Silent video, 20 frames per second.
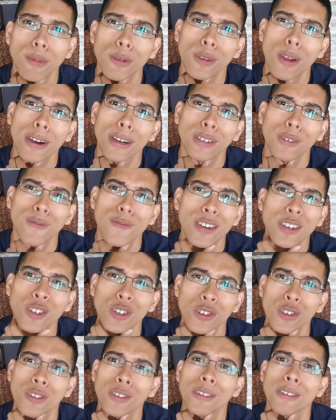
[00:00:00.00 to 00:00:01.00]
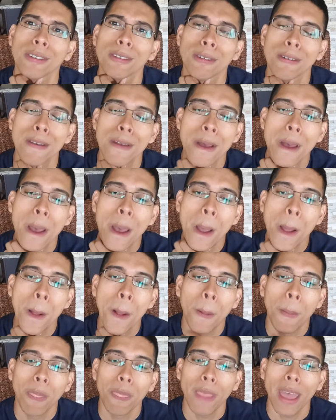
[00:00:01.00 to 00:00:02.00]
the song as vicious,
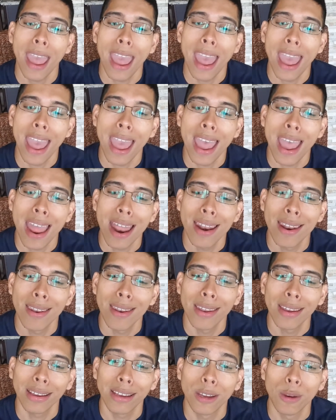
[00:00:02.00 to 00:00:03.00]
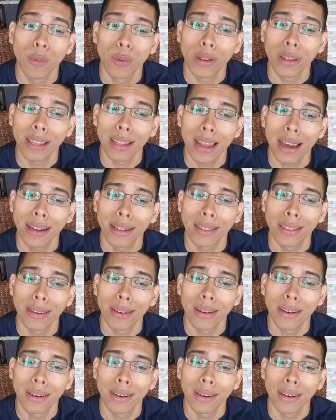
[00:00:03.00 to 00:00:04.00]
and he really liked
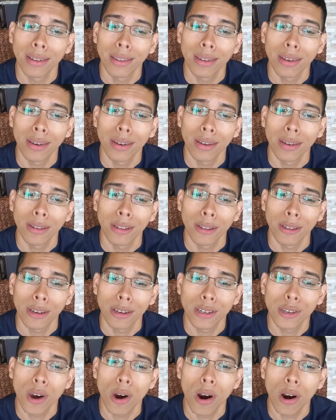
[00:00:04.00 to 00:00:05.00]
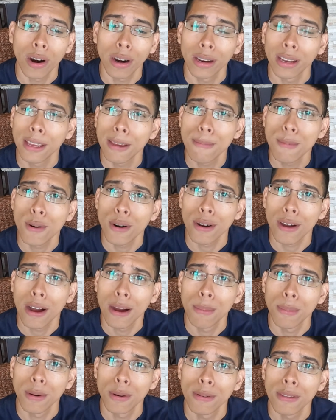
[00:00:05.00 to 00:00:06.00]
the guitar and keyboard
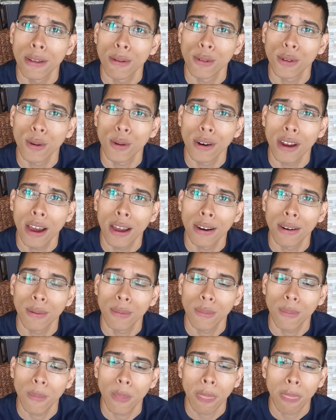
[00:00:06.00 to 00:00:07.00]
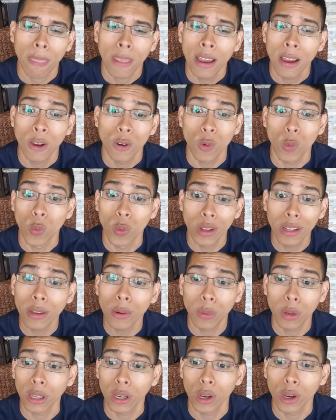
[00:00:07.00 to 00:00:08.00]
combo that was going on. Really,
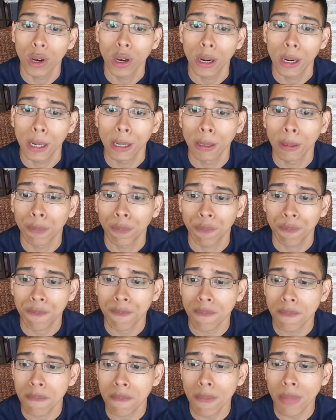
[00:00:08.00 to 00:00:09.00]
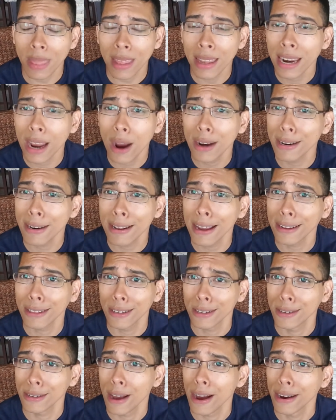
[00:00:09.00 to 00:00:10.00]
really good. Now, I didn't like
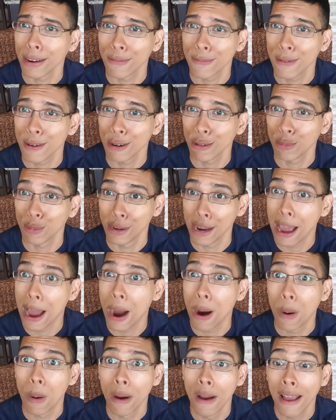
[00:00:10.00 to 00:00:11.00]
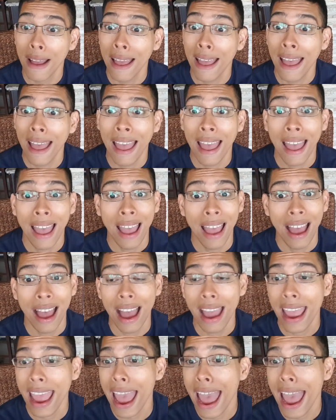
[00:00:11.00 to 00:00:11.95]
this song at first, but now I